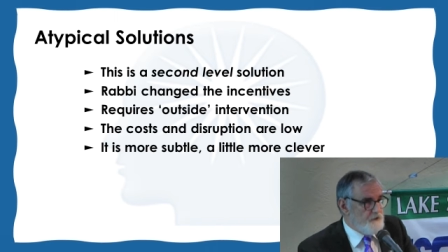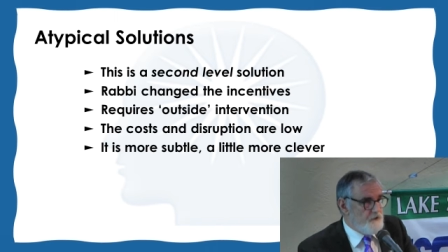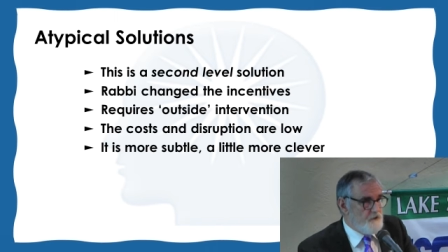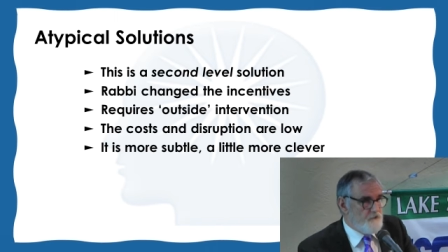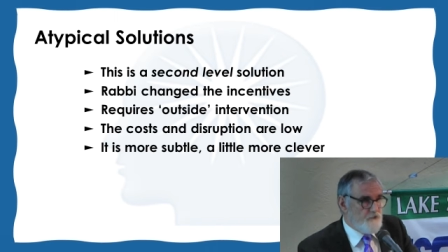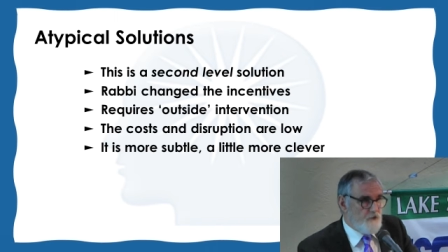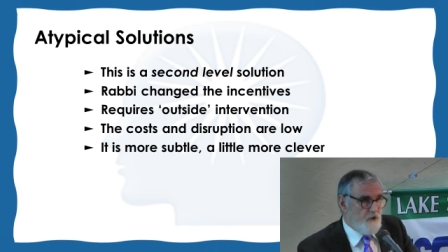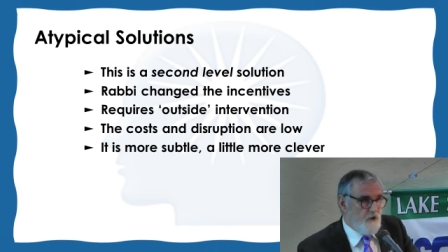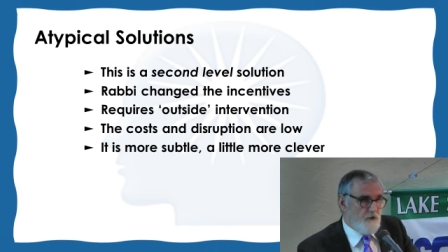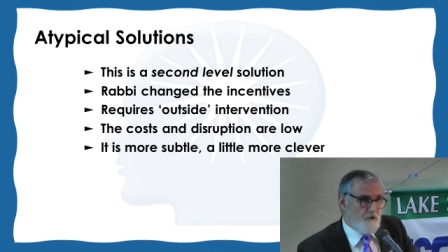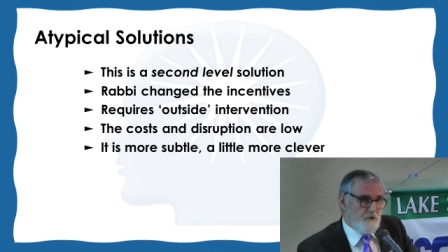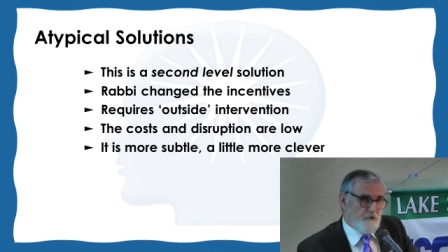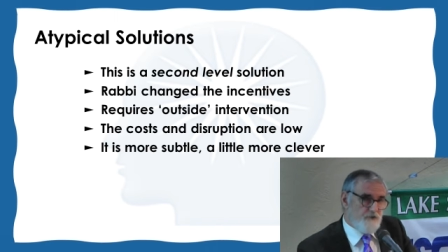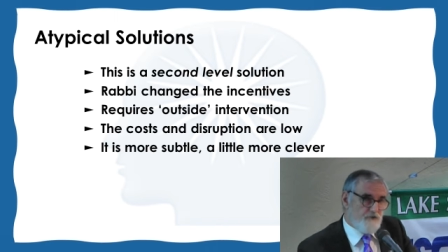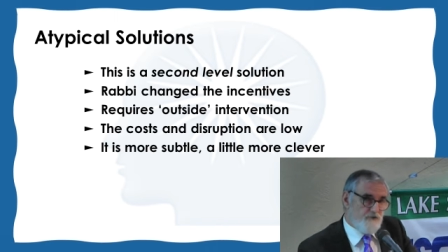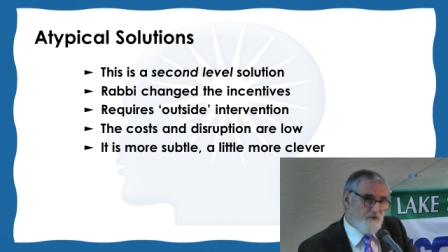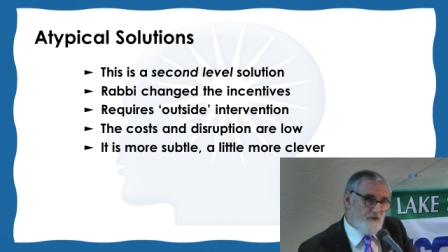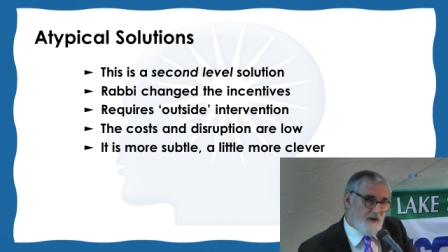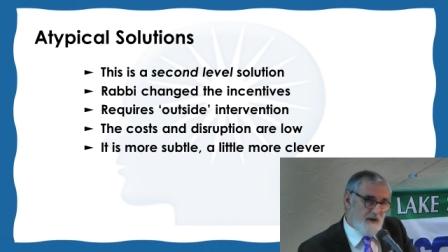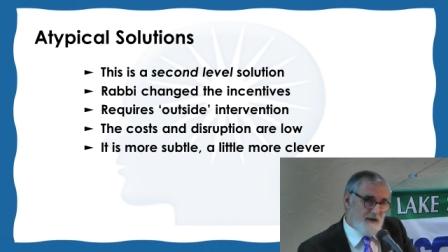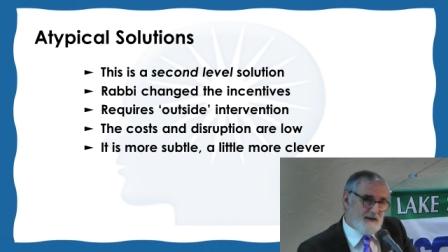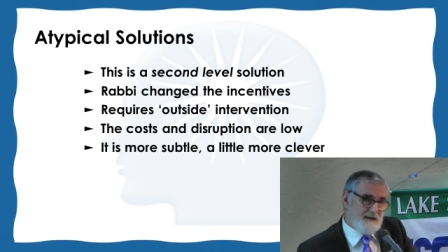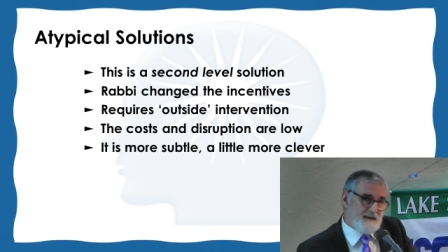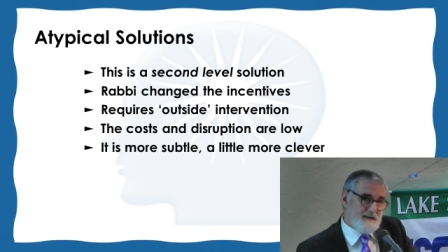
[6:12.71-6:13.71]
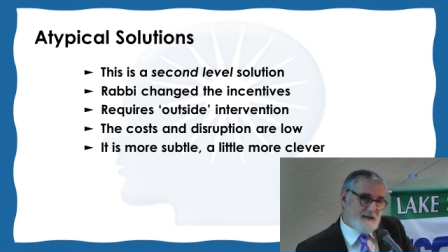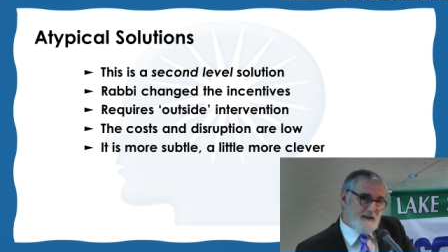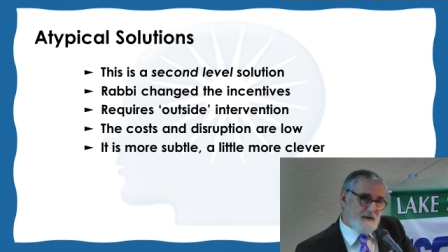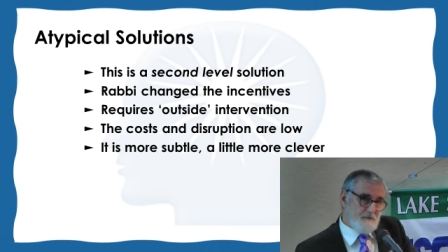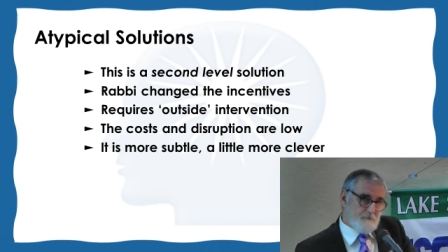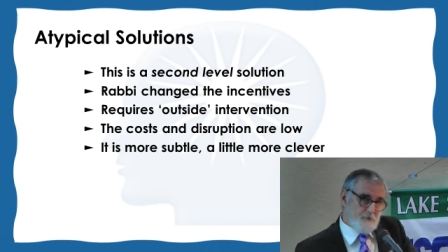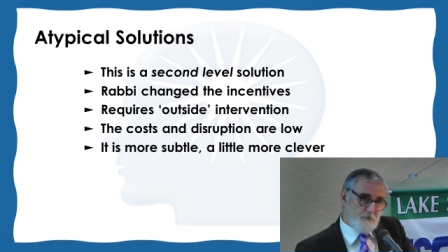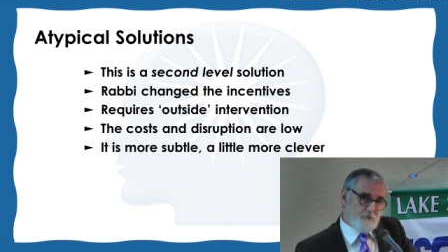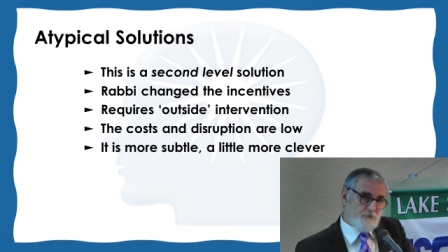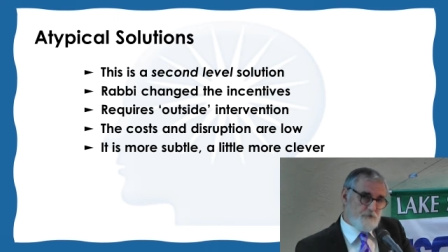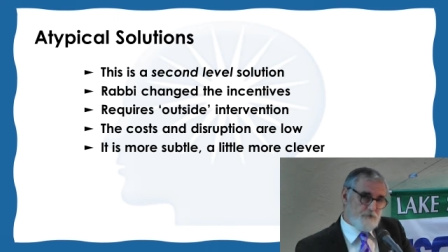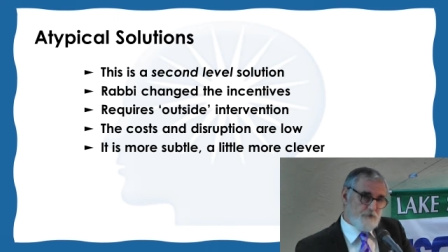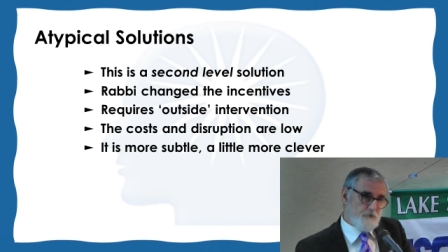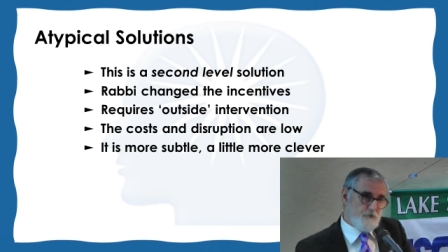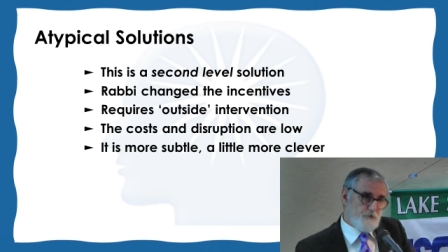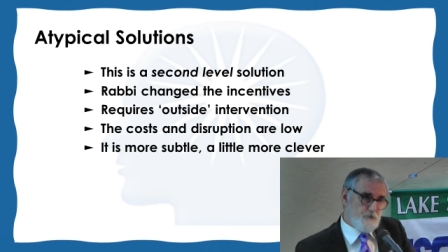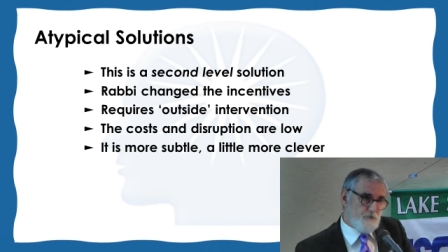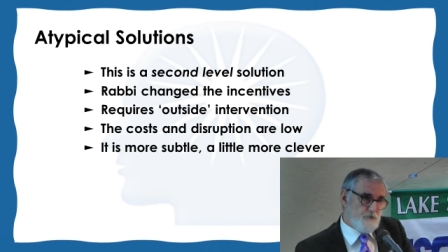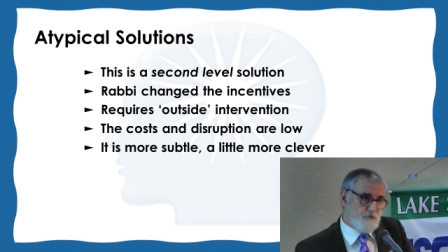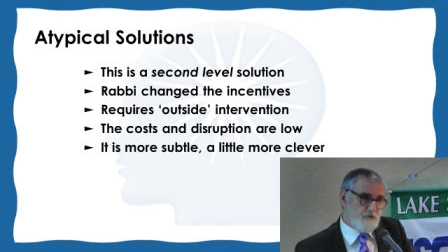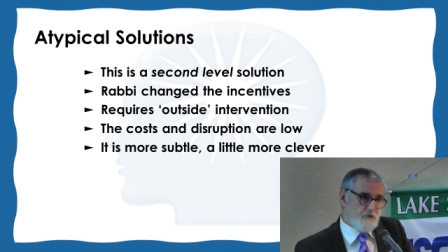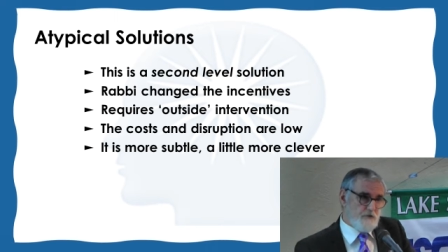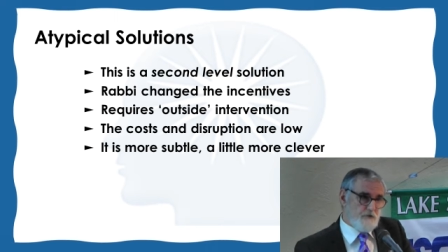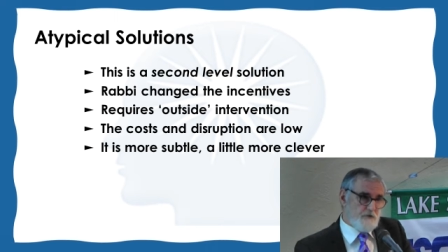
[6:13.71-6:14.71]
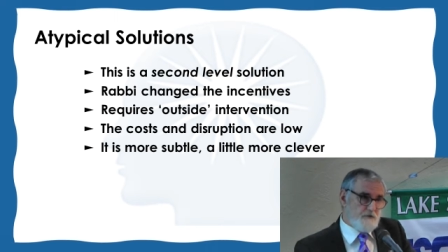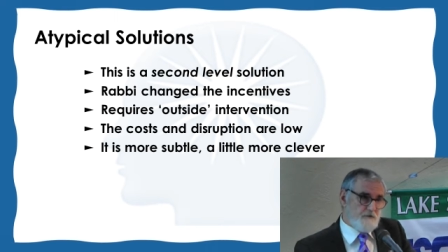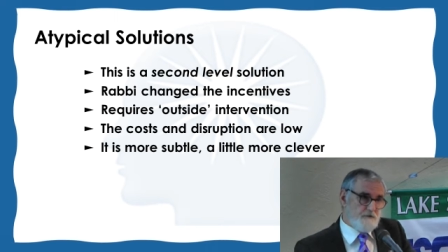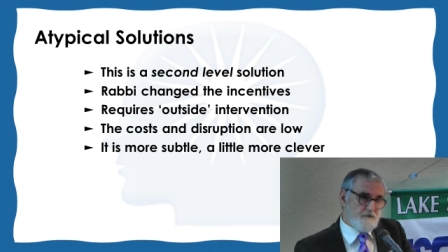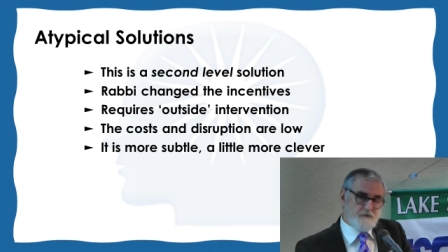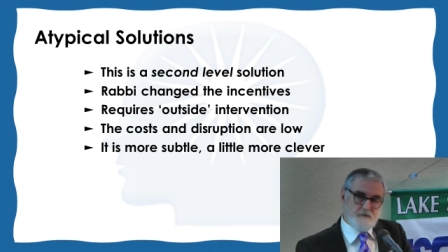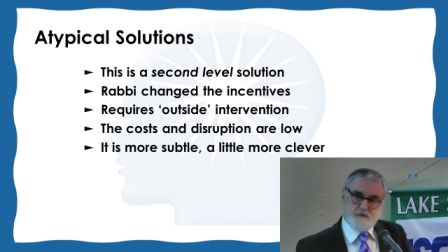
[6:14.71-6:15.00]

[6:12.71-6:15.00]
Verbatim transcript: that's called a second level solution